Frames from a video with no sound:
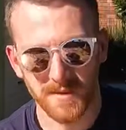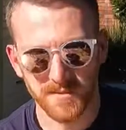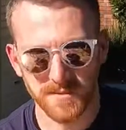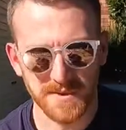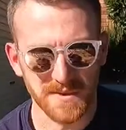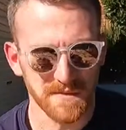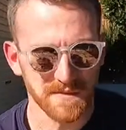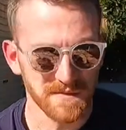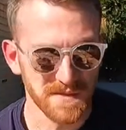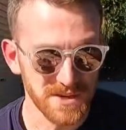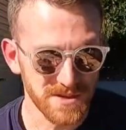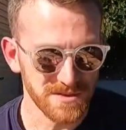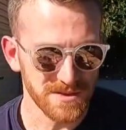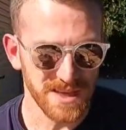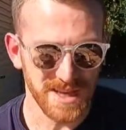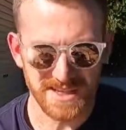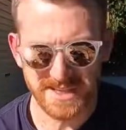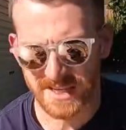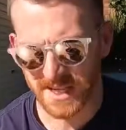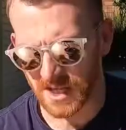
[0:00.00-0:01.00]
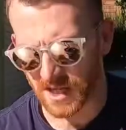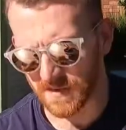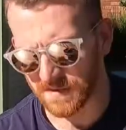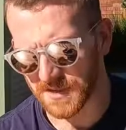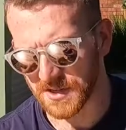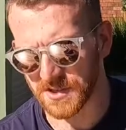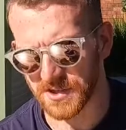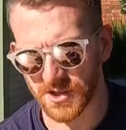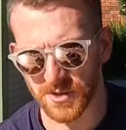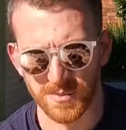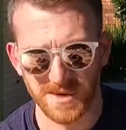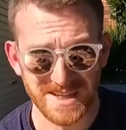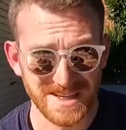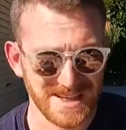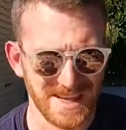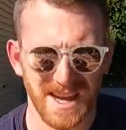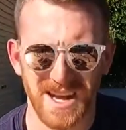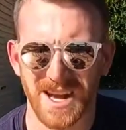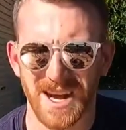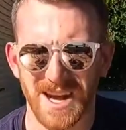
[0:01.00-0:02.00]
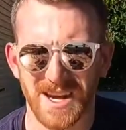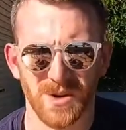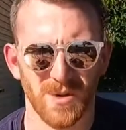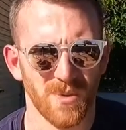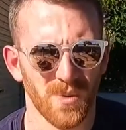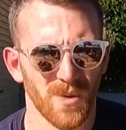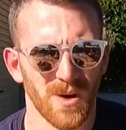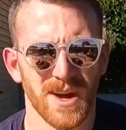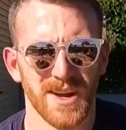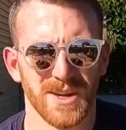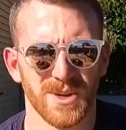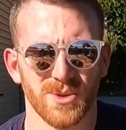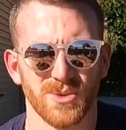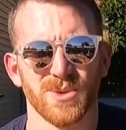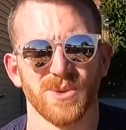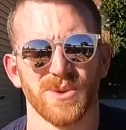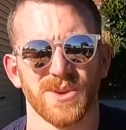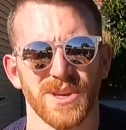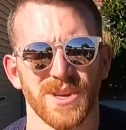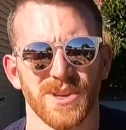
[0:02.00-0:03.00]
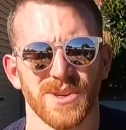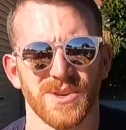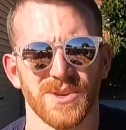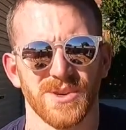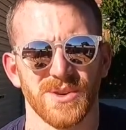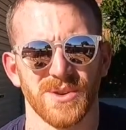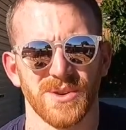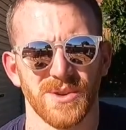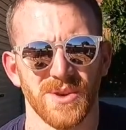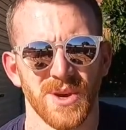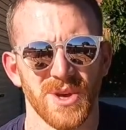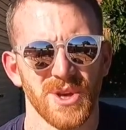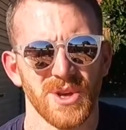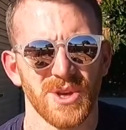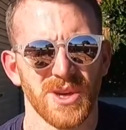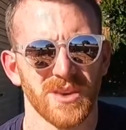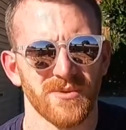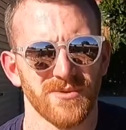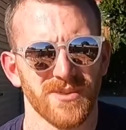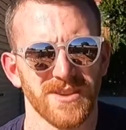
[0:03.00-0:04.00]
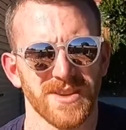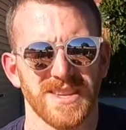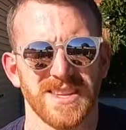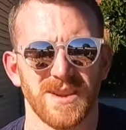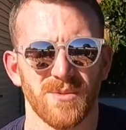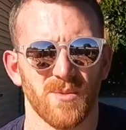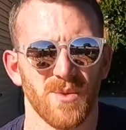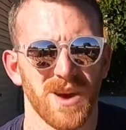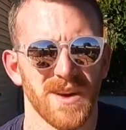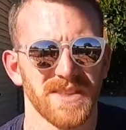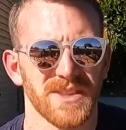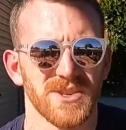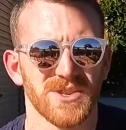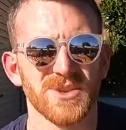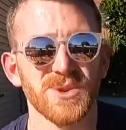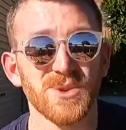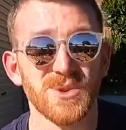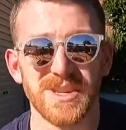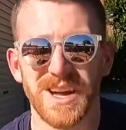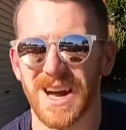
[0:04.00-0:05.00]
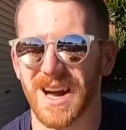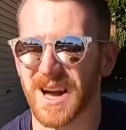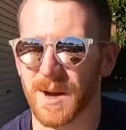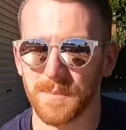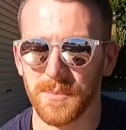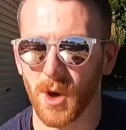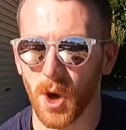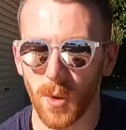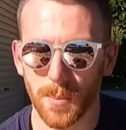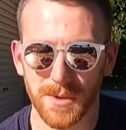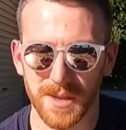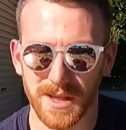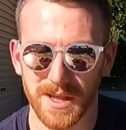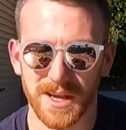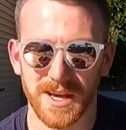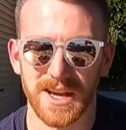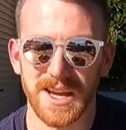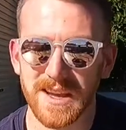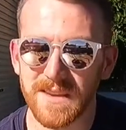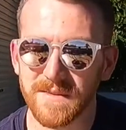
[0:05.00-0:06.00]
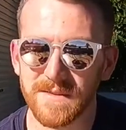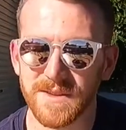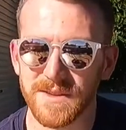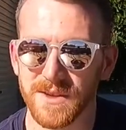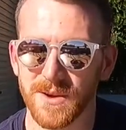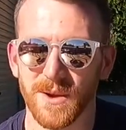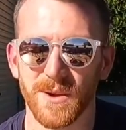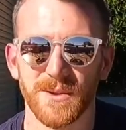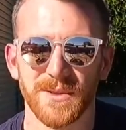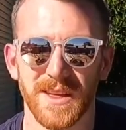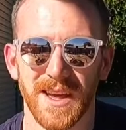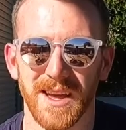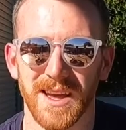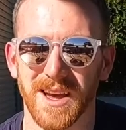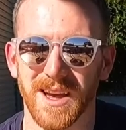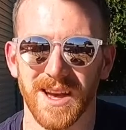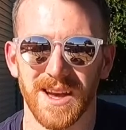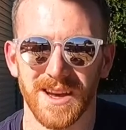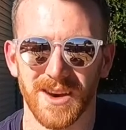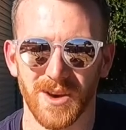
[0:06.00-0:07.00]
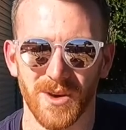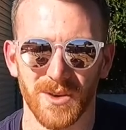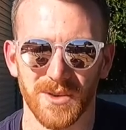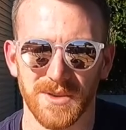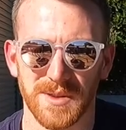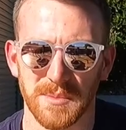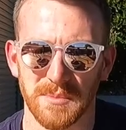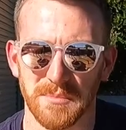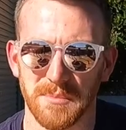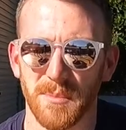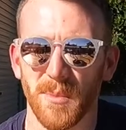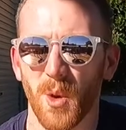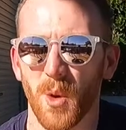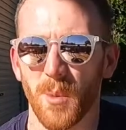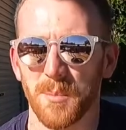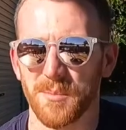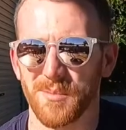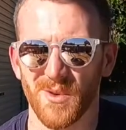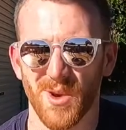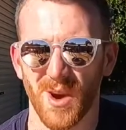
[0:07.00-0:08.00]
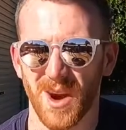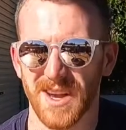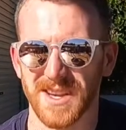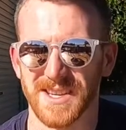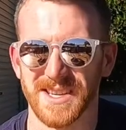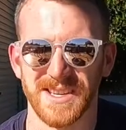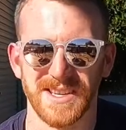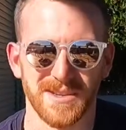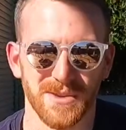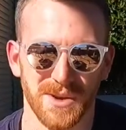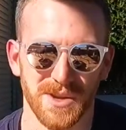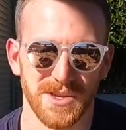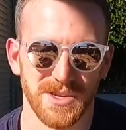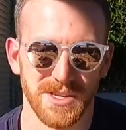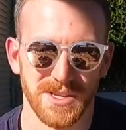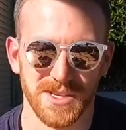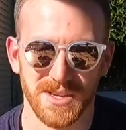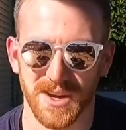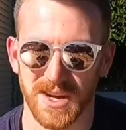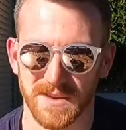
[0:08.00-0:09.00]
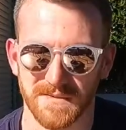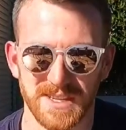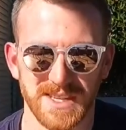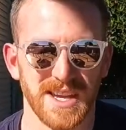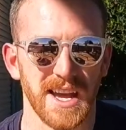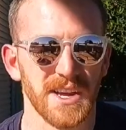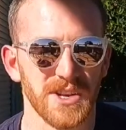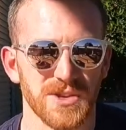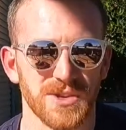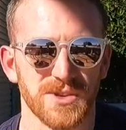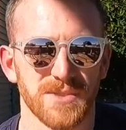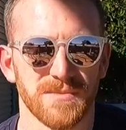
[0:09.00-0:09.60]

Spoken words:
from the visual aesthetic of the shoe, because they are quite a good looking shoe, you can really see why the shoes are popular even though they are on the more pricey sort of side of a skate shoe.